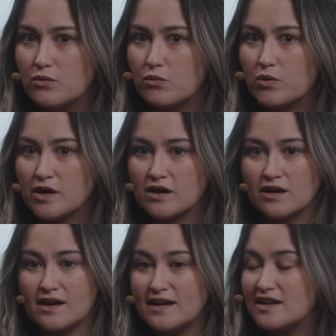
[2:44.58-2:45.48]

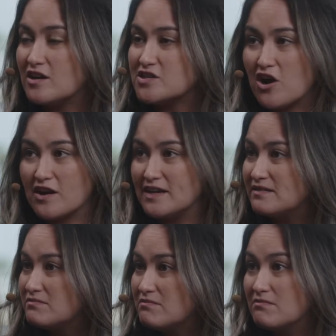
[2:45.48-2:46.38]
were in our
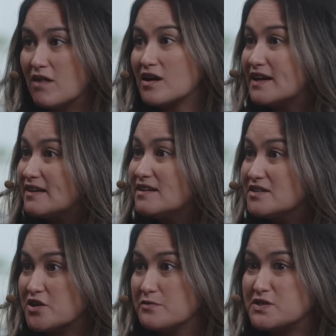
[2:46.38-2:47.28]
target market
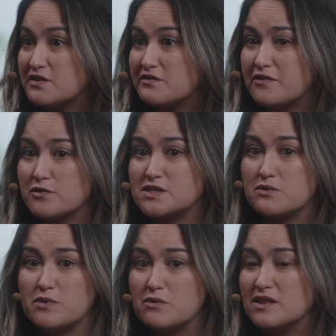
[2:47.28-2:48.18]
in terms of folks
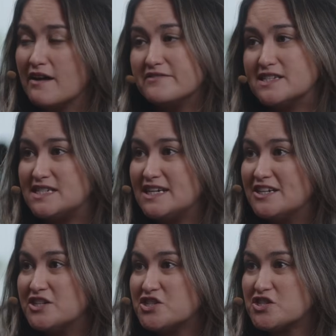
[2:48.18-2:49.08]
that we would love to
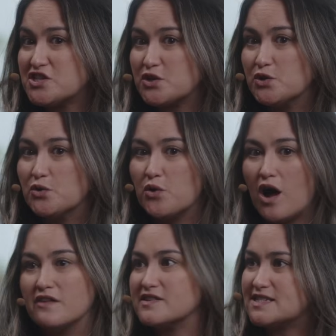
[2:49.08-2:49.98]
teach, who
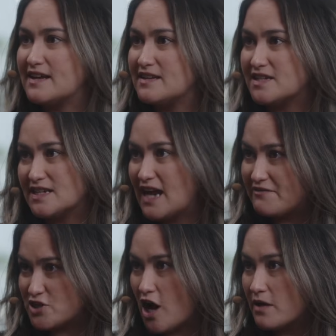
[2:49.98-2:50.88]
all of a sudden didn't
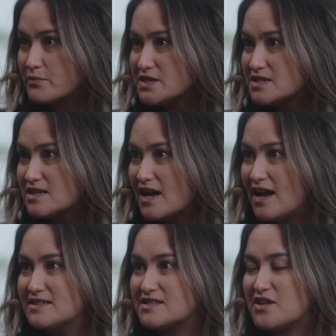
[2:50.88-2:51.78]
have jobs.
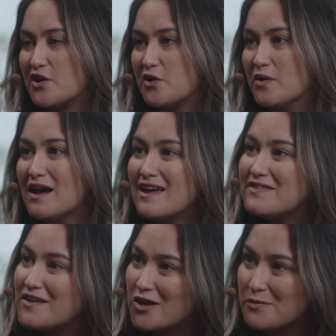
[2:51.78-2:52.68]
And so
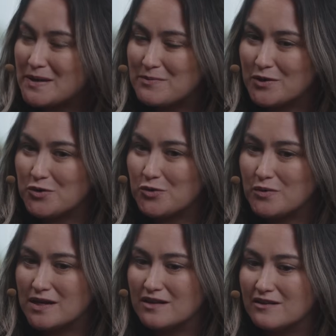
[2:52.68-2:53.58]
there are people who
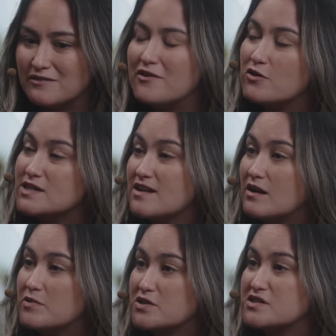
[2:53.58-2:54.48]
will focus
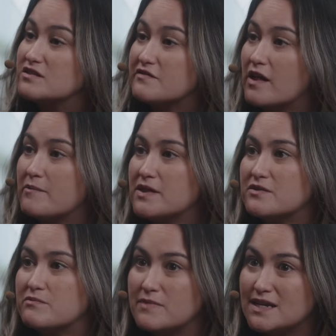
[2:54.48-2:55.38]
on personal
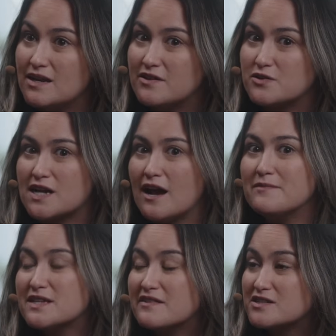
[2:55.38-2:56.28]
development in those
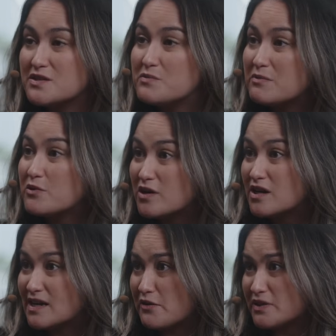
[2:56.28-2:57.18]
times, and there's some people who are
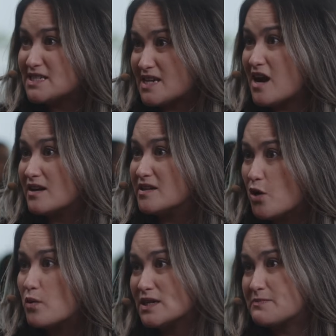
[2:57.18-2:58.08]
going to get really scared and
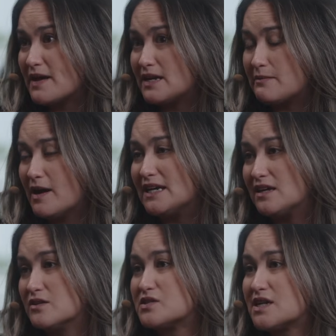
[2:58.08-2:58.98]
don't want to spend any money
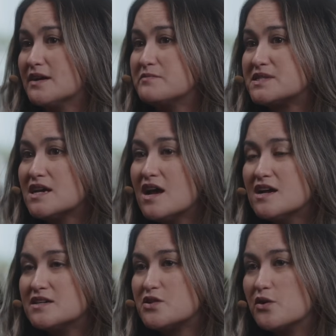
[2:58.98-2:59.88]
in those times.
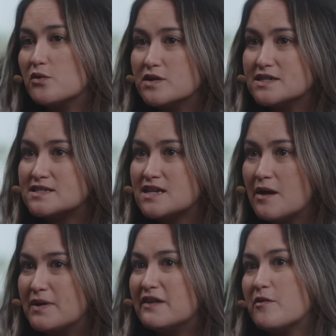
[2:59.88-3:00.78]
So it was
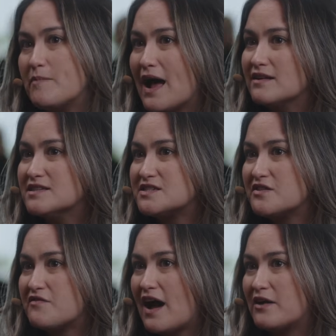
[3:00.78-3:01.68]
a bit of a balance
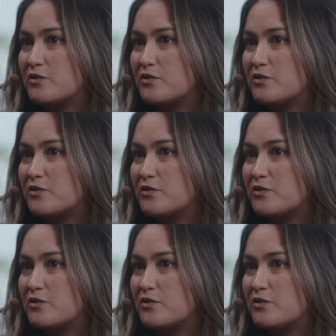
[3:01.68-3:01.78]
of how do